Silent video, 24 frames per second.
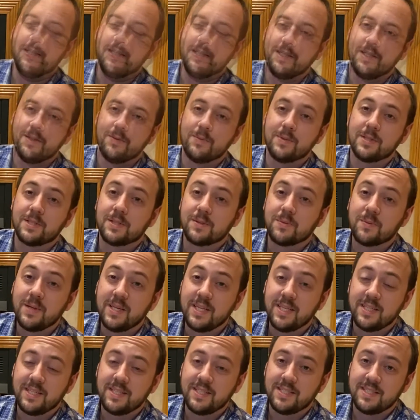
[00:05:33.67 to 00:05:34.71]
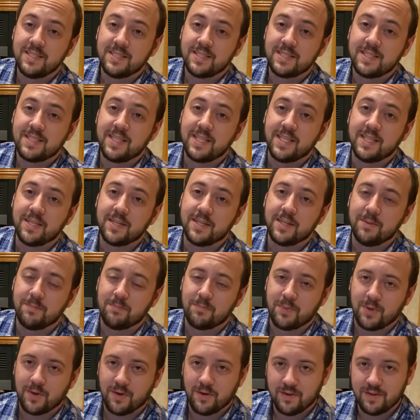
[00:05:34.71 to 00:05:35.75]
It was sweet to hear him
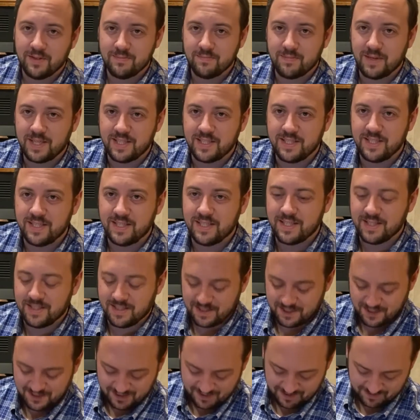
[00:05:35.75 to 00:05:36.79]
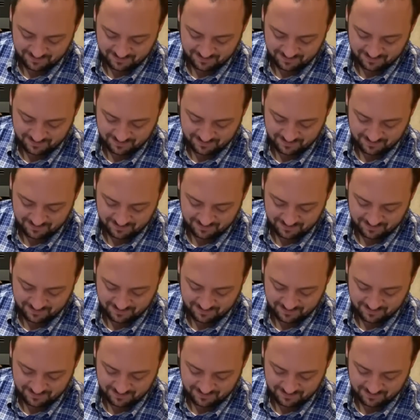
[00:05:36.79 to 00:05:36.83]
purr in my ear.